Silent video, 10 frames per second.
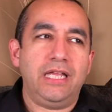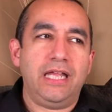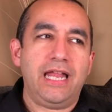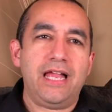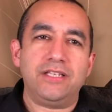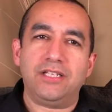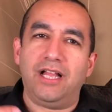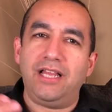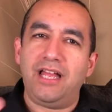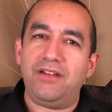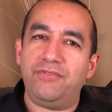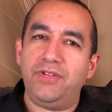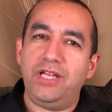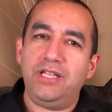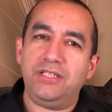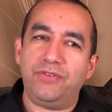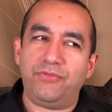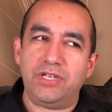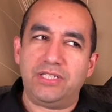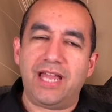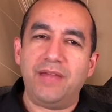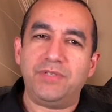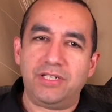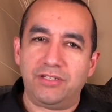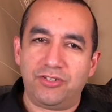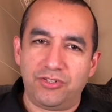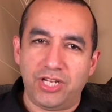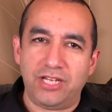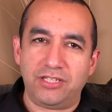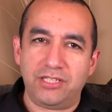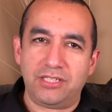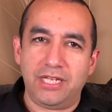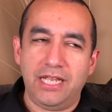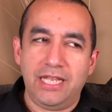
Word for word: it has a lot of different time signature changes,